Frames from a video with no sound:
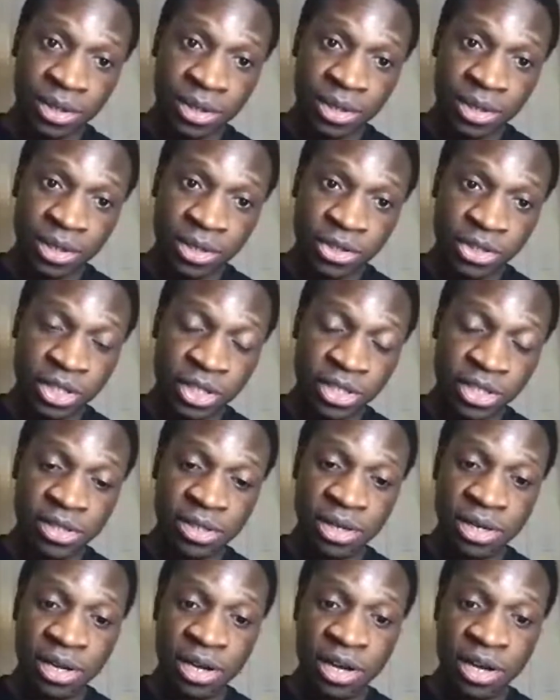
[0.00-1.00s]
Just
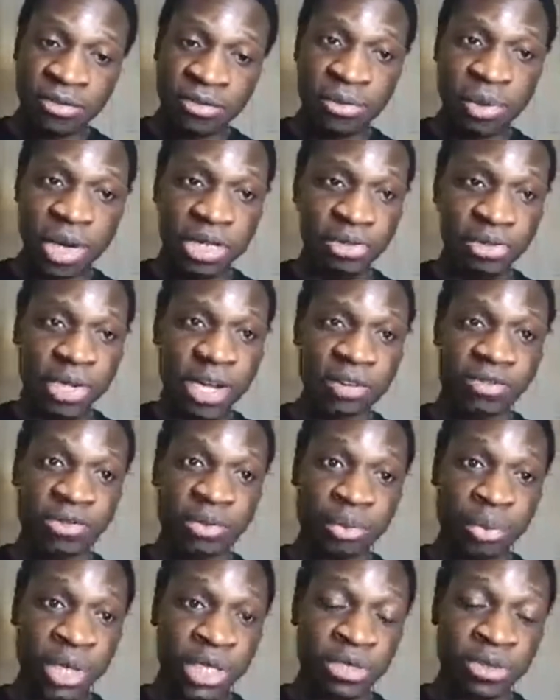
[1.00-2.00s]
love what you have to
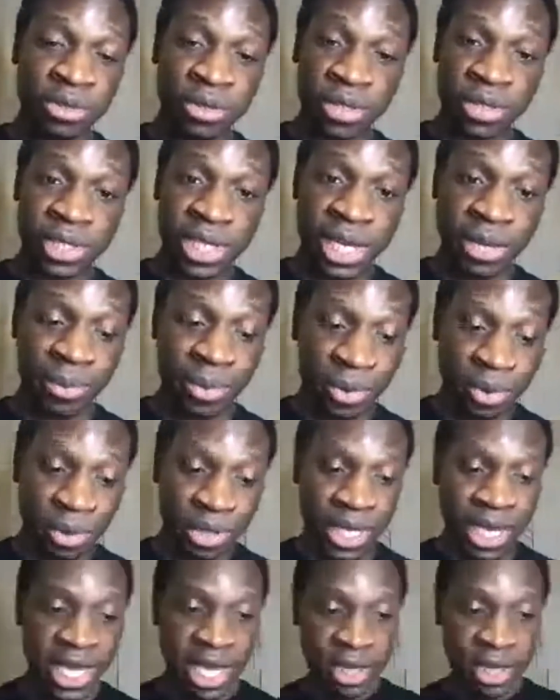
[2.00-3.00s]
bring to the table
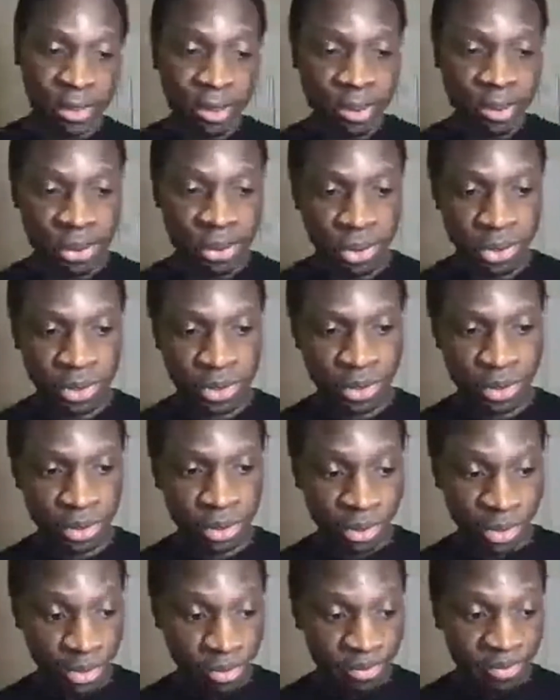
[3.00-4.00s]
and put
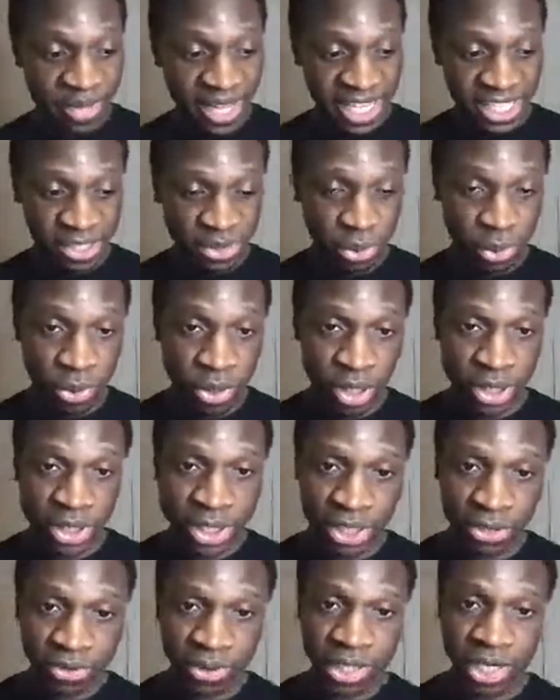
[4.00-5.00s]
the best work that
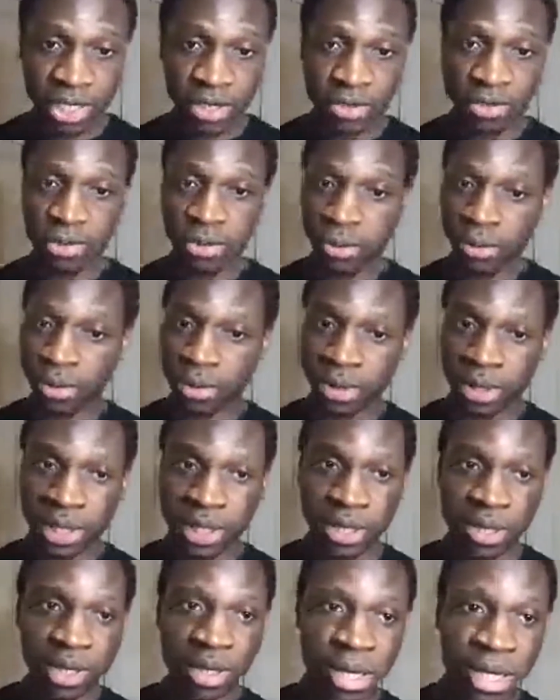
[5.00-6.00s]
you can do.
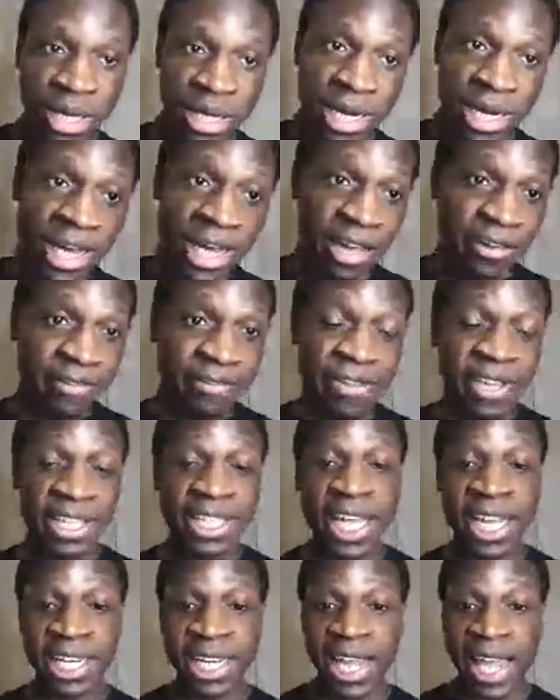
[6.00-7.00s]
Like I think
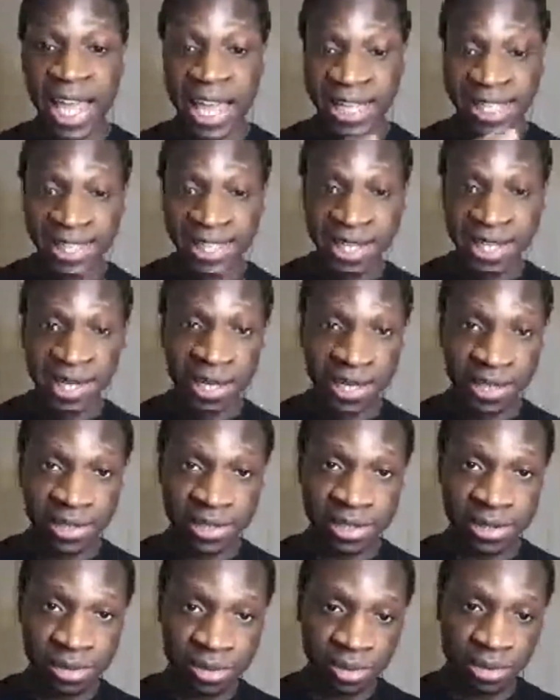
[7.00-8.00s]
that
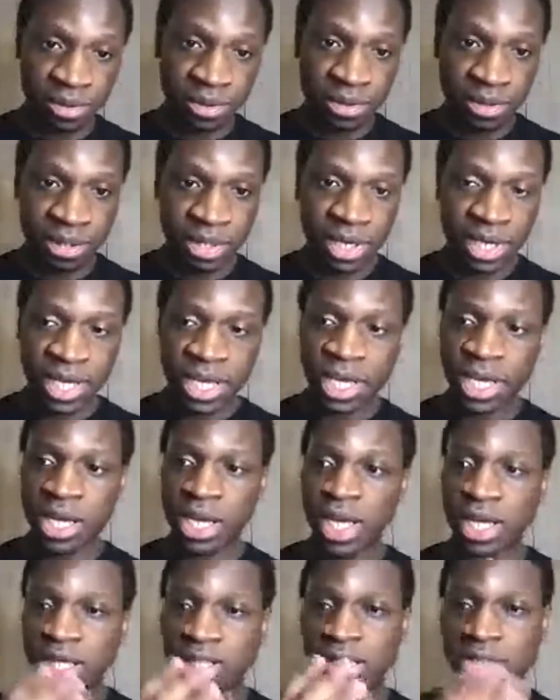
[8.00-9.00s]
excellence
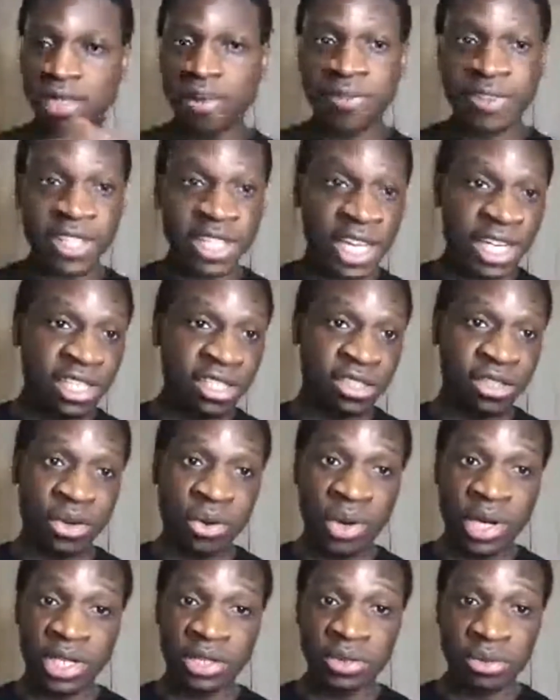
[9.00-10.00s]
is something that is
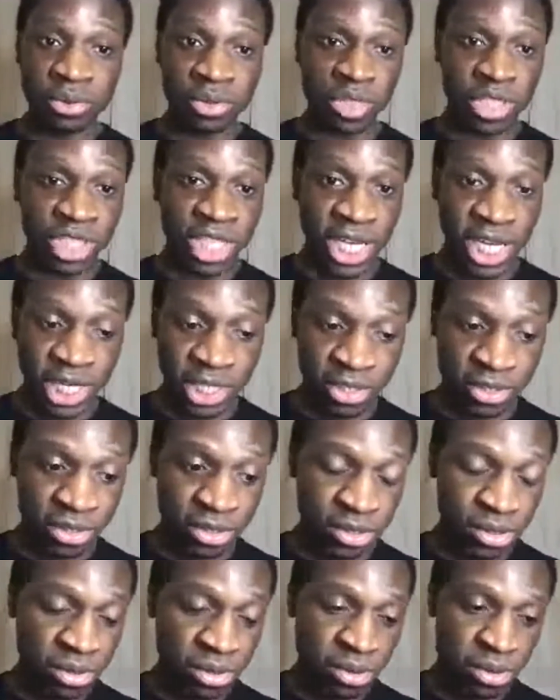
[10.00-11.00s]
going to
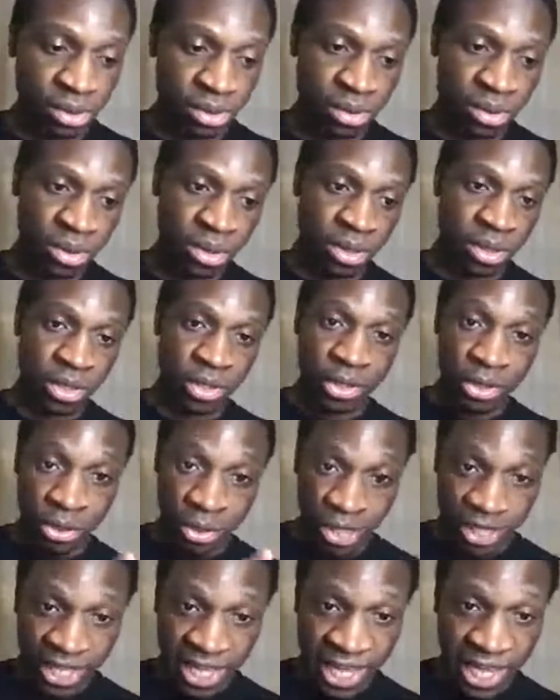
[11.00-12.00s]
change your
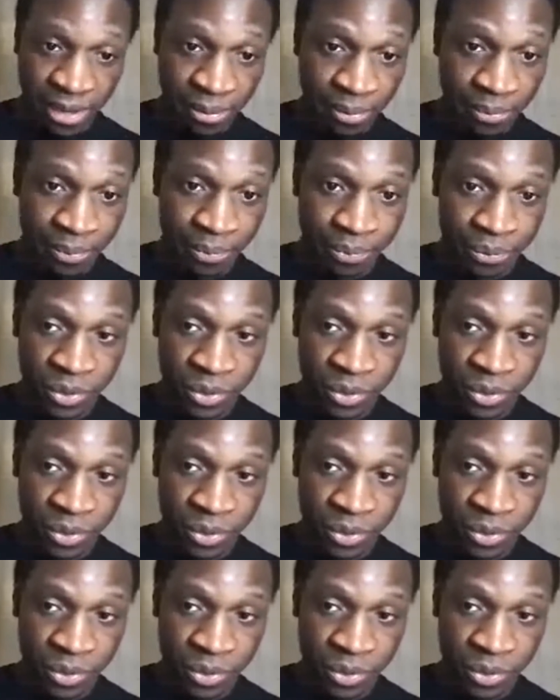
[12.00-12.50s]
game.